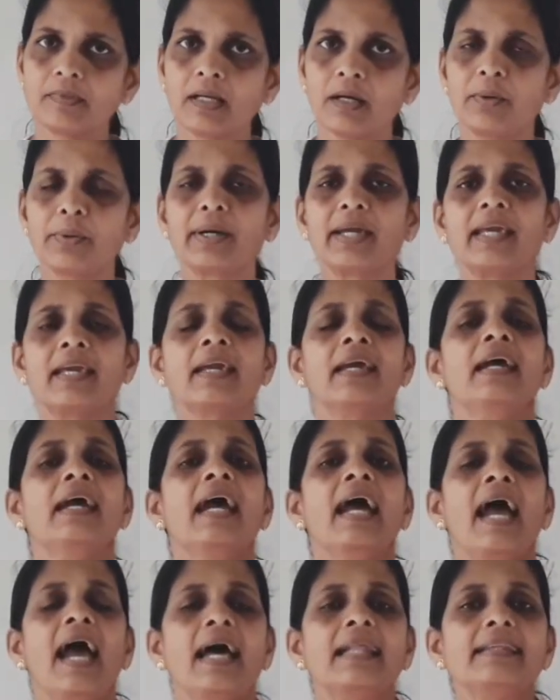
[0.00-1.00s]
Okay,
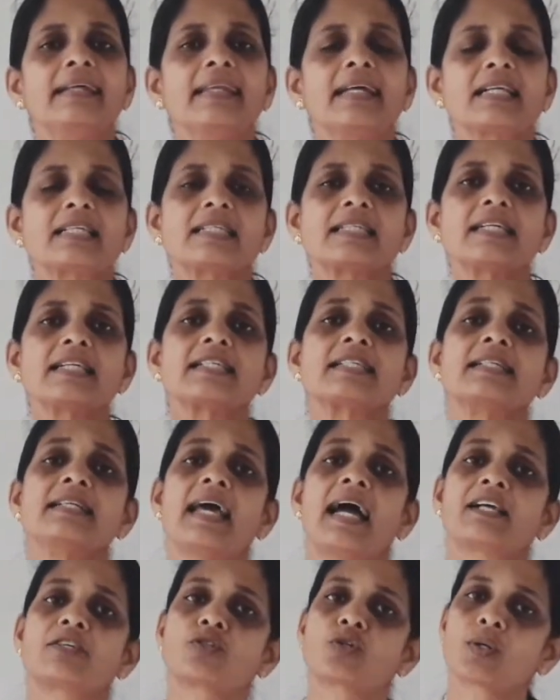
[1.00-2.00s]
and the next is
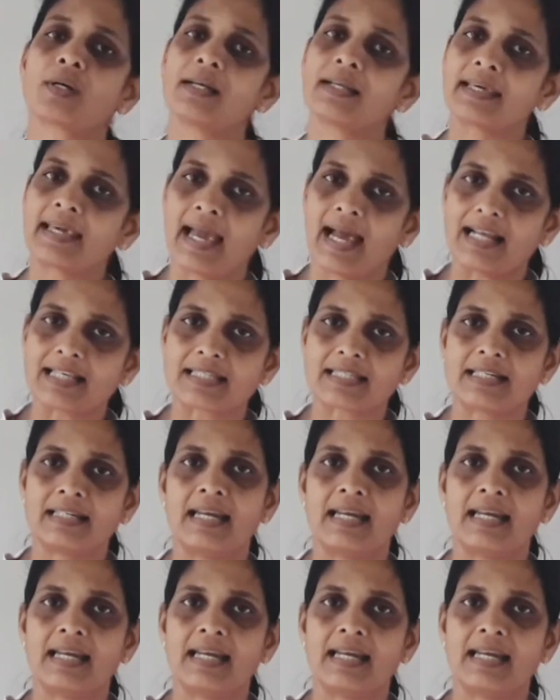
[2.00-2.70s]
natural gas.